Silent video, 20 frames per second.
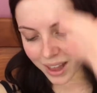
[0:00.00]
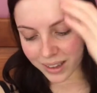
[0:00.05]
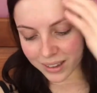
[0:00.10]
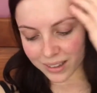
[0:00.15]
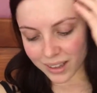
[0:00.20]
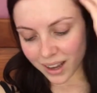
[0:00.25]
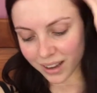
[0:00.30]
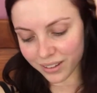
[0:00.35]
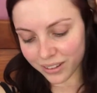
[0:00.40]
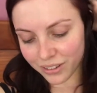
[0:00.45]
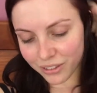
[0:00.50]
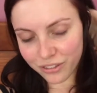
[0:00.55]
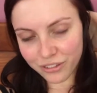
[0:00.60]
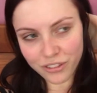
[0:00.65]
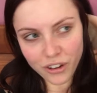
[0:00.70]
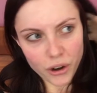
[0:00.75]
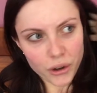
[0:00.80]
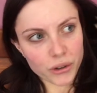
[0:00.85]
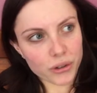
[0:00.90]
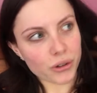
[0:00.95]
Last
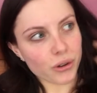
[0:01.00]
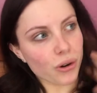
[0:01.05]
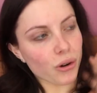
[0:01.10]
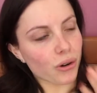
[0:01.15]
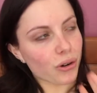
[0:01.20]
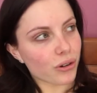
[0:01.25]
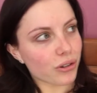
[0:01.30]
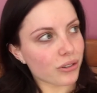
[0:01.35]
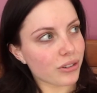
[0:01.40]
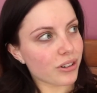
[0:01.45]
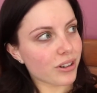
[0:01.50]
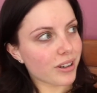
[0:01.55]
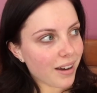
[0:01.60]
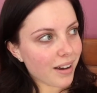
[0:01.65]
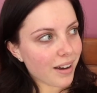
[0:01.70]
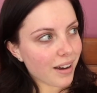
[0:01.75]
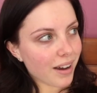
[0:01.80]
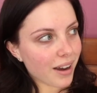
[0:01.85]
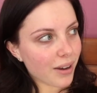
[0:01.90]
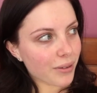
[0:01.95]
phone call.
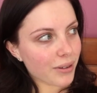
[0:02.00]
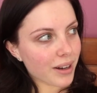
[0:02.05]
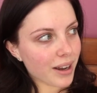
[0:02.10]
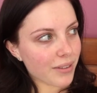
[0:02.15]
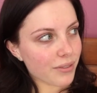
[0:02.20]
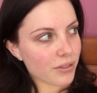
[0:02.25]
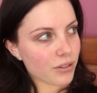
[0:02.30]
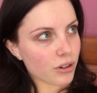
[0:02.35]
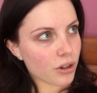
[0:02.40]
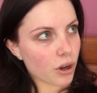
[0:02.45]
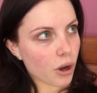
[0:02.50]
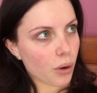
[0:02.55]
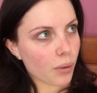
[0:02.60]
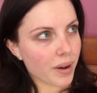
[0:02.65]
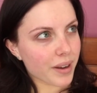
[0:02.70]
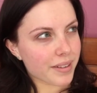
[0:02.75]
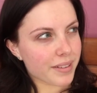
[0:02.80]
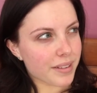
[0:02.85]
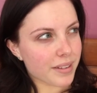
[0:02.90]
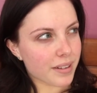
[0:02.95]
I would have no
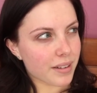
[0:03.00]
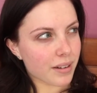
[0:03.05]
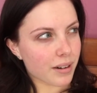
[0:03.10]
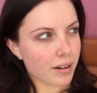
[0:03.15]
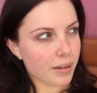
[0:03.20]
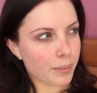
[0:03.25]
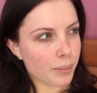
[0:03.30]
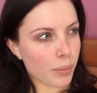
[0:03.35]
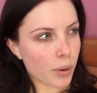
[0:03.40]
idea.